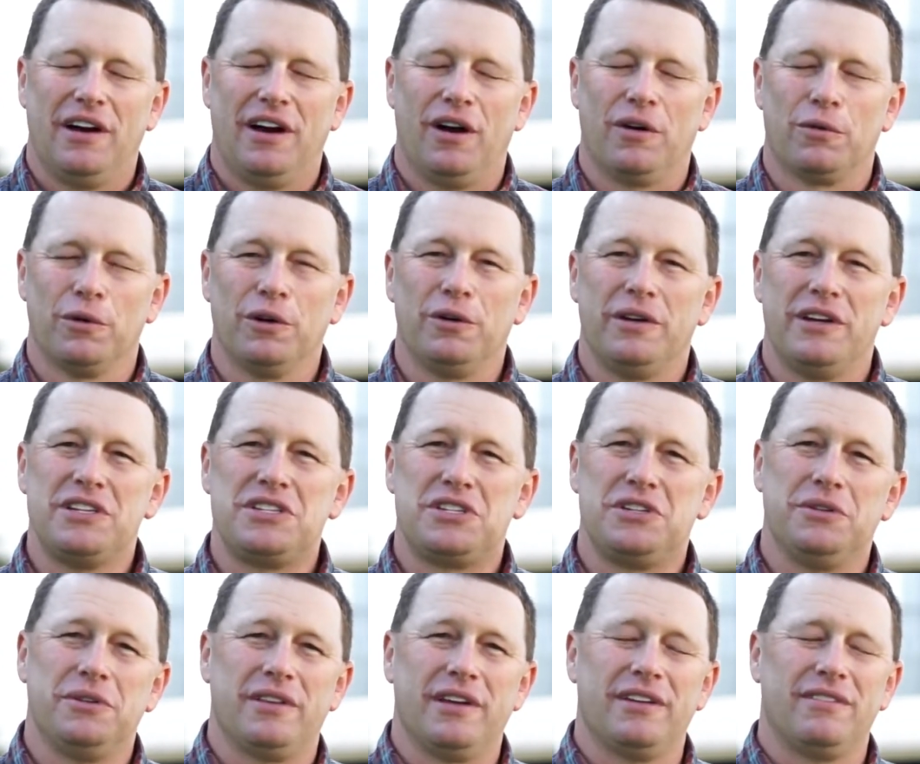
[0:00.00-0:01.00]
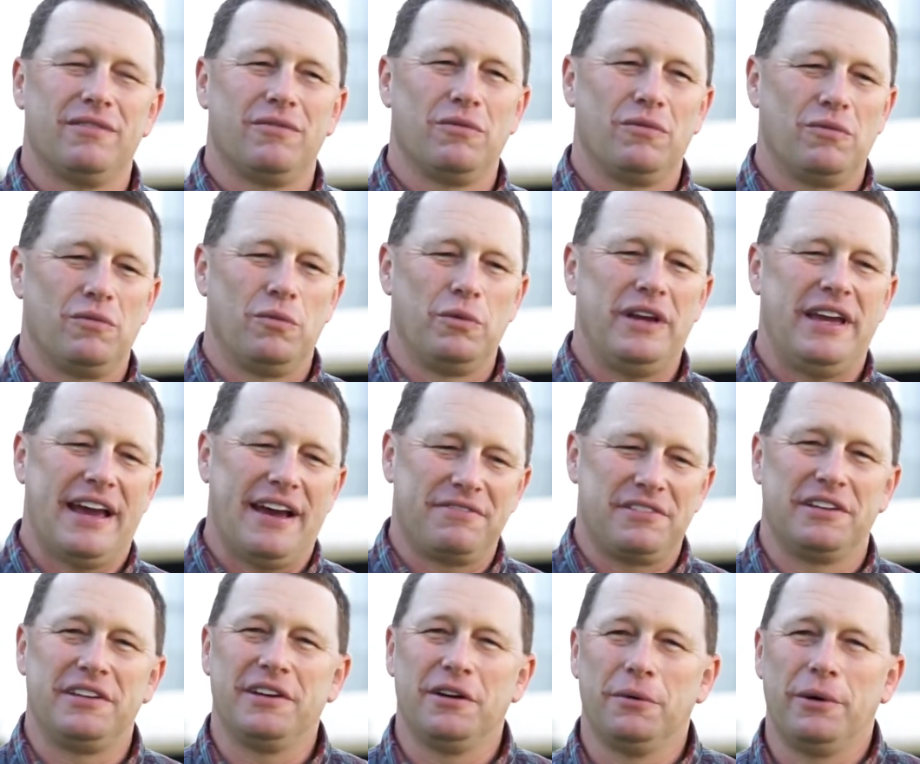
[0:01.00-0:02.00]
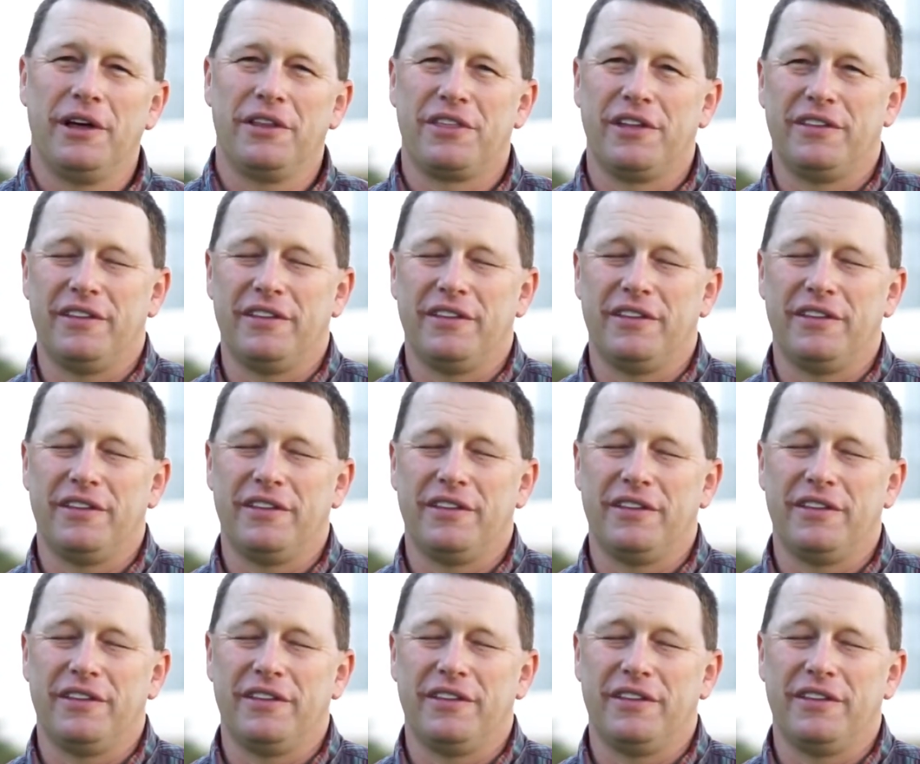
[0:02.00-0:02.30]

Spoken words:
real issue that we have to deal with,